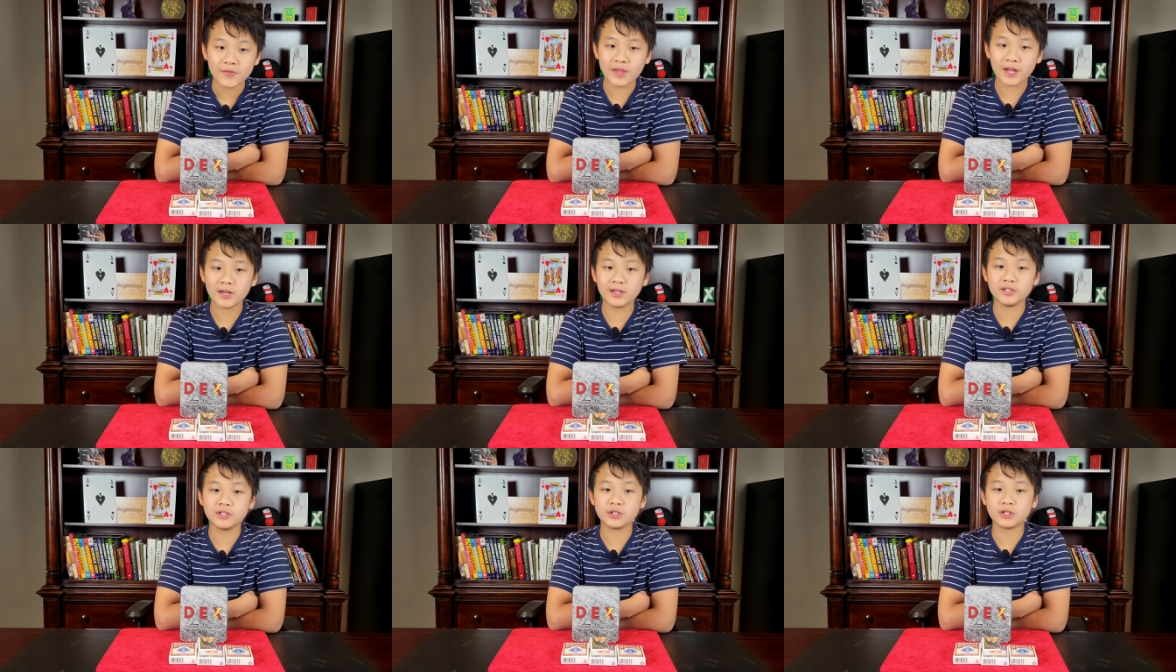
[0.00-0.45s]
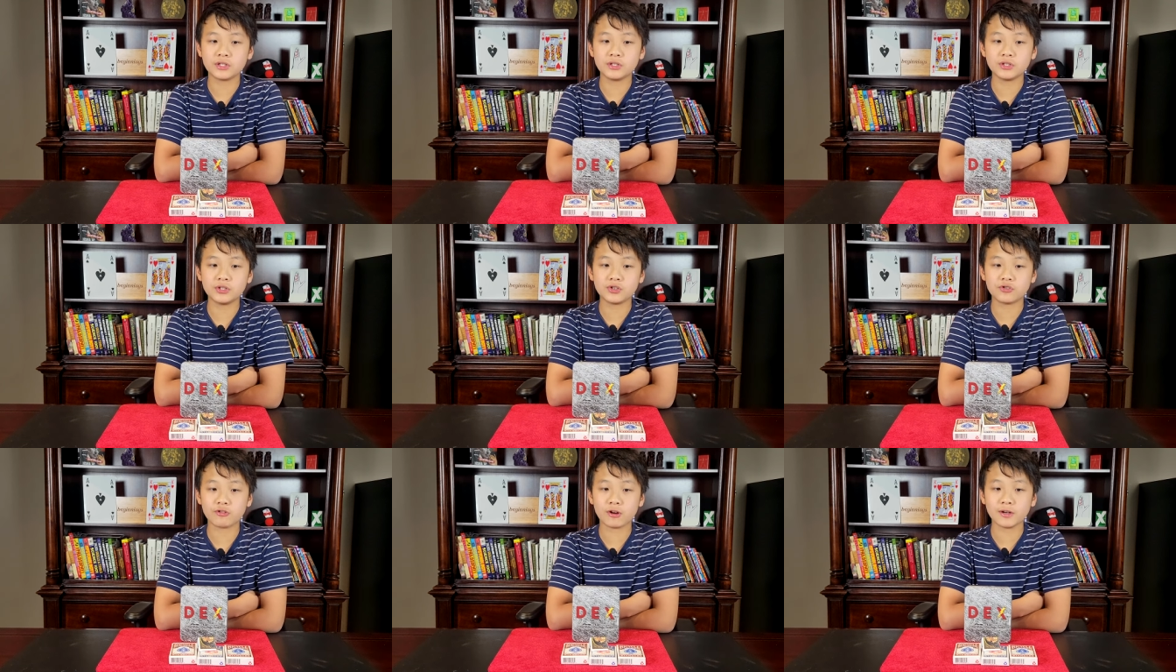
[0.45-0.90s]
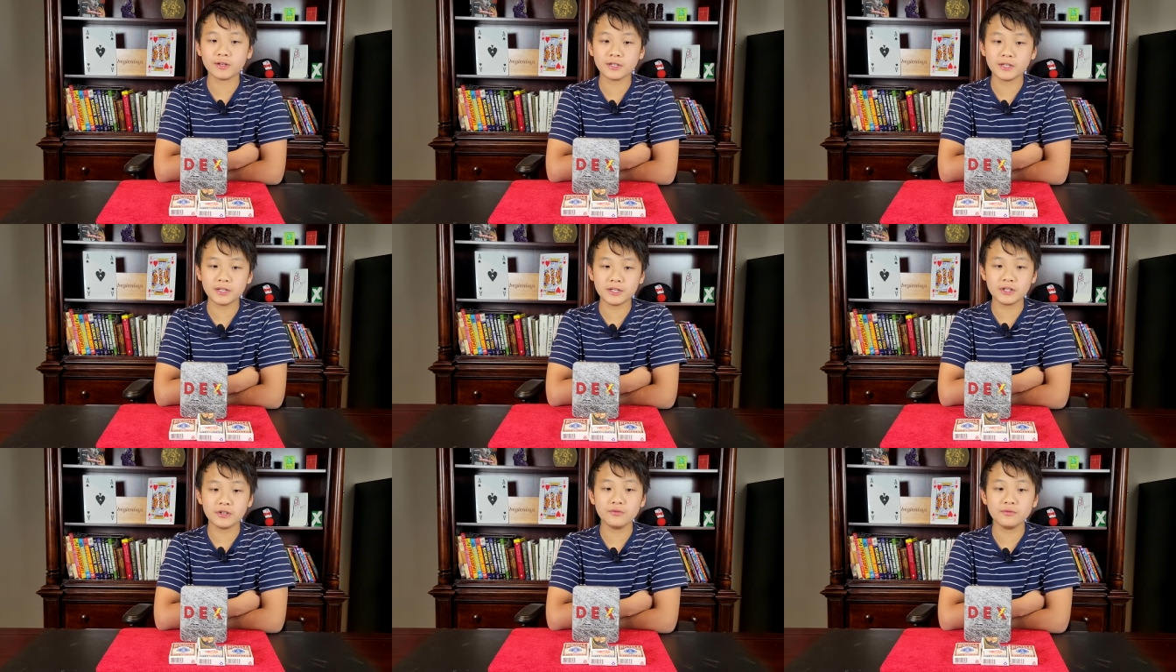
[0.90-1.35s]
and is
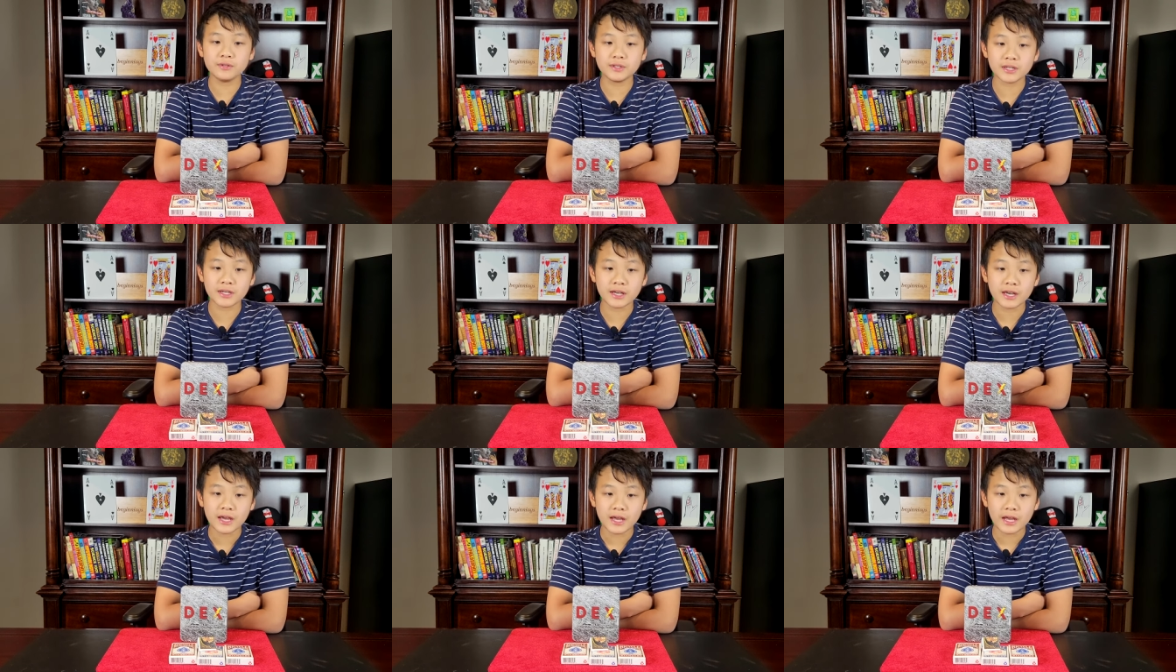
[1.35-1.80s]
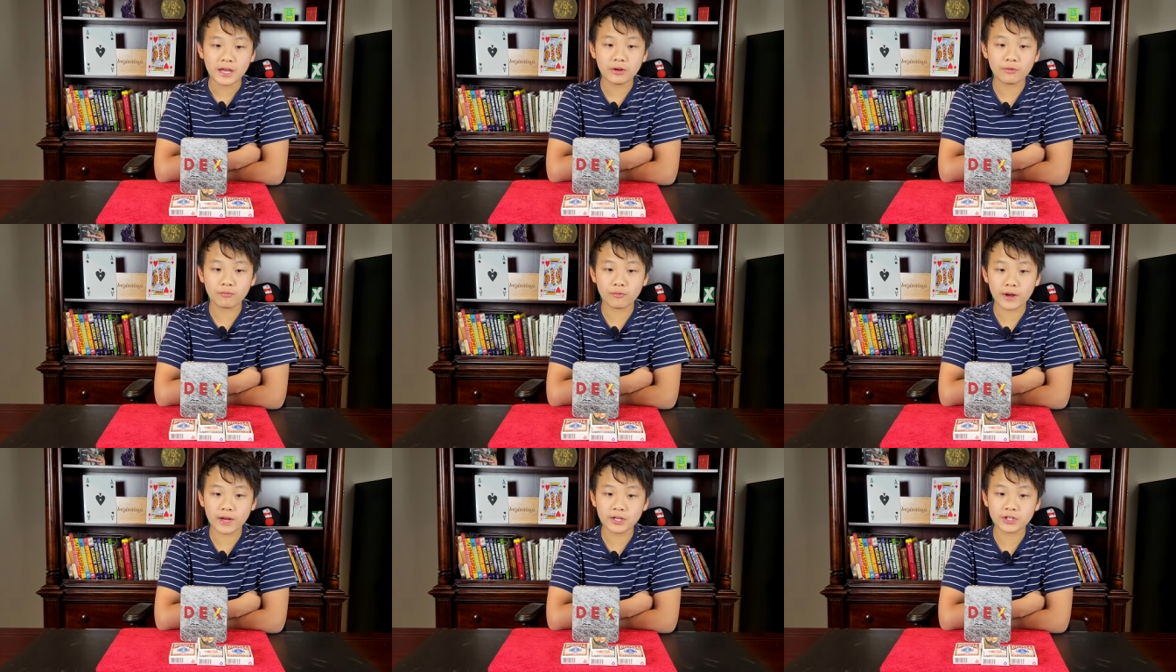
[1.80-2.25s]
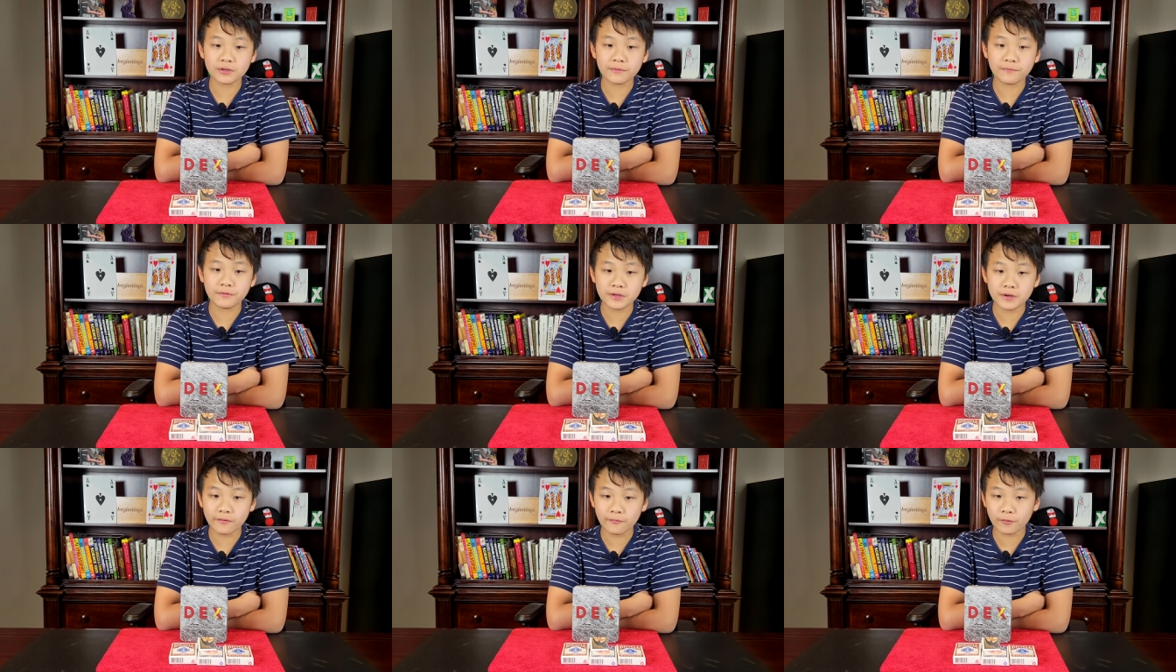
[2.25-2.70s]
constructed using a range
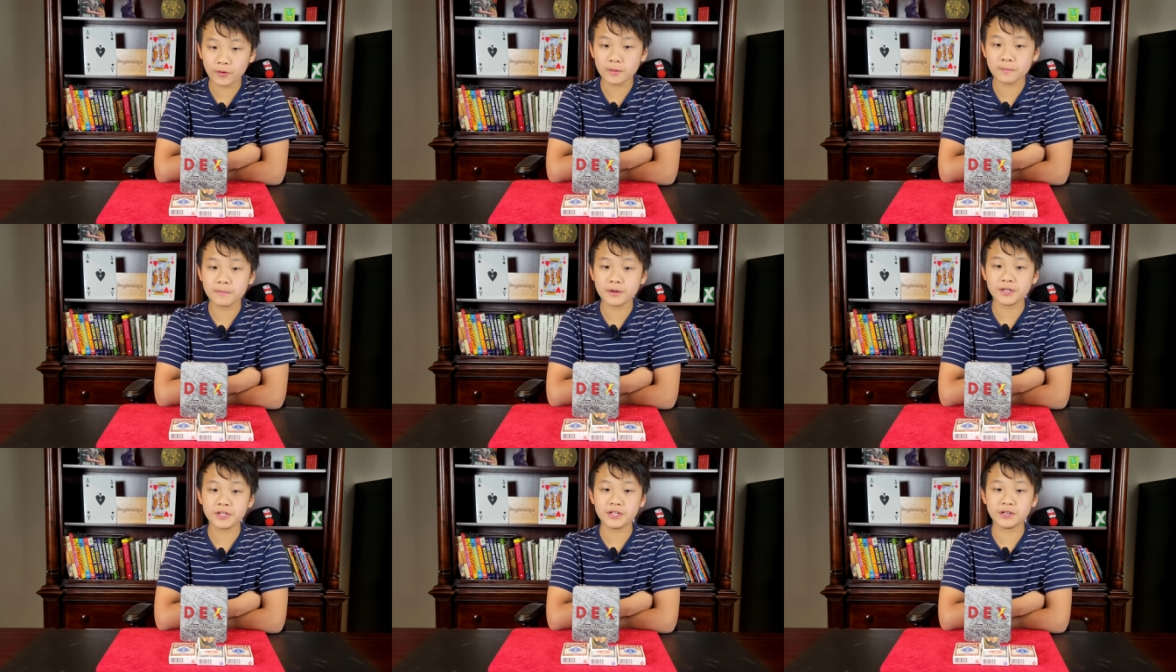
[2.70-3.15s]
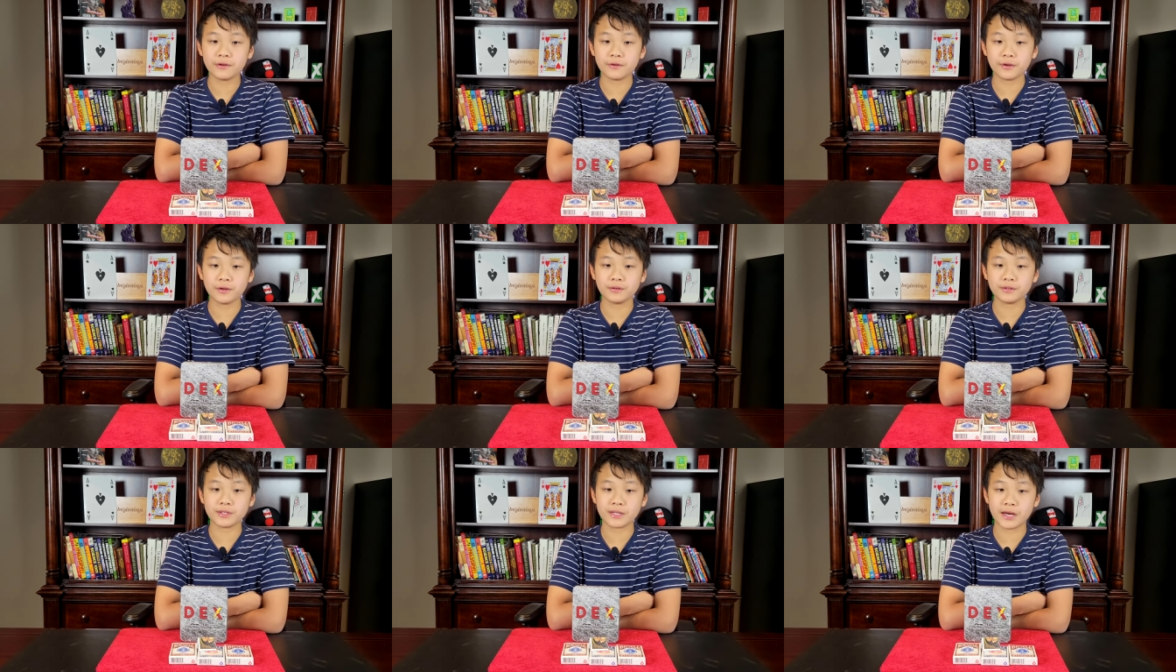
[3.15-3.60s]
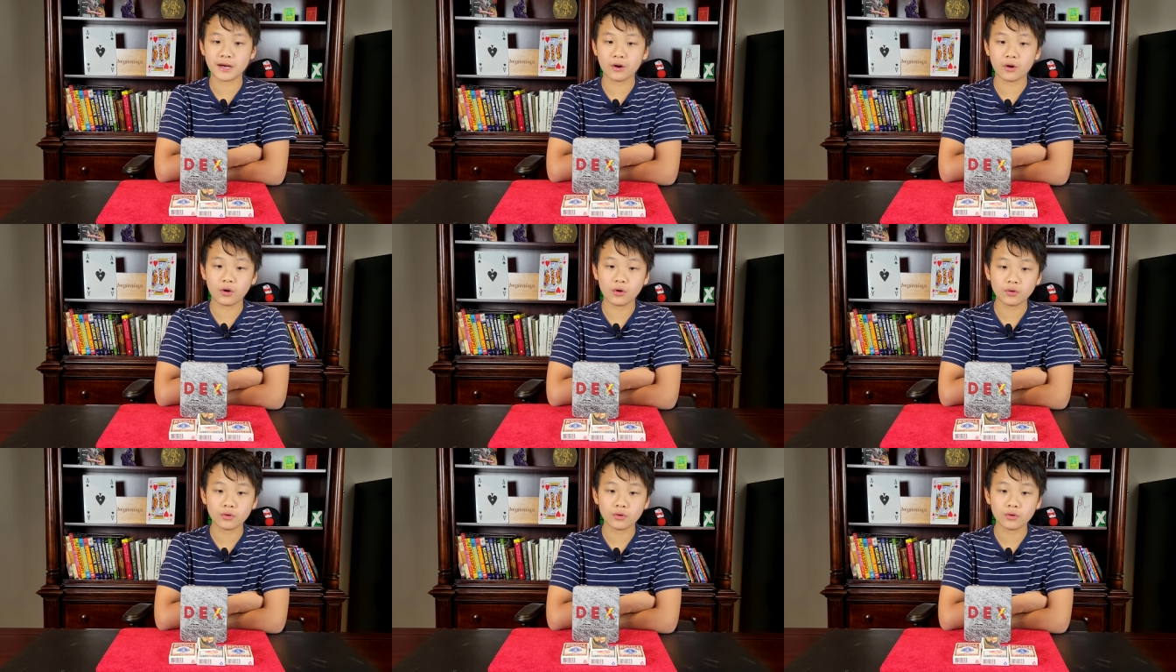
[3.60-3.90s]
of different materials that